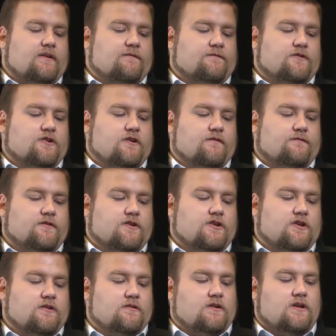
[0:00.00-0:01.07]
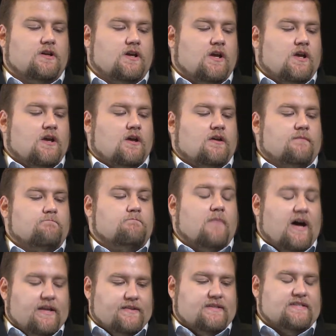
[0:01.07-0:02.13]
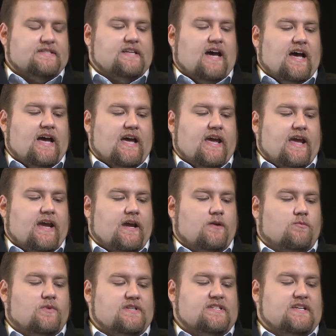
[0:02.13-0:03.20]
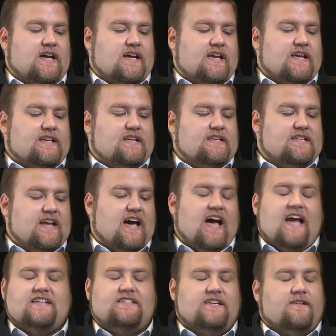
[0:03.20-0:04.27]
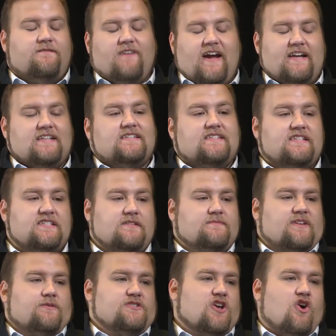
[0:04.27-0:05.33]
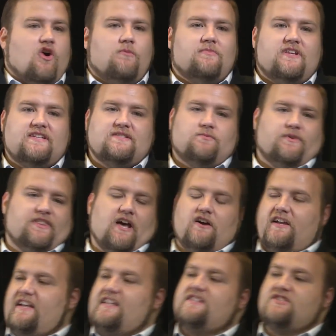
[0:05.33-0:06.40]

for months, I was not identified as systems. I was homeless without any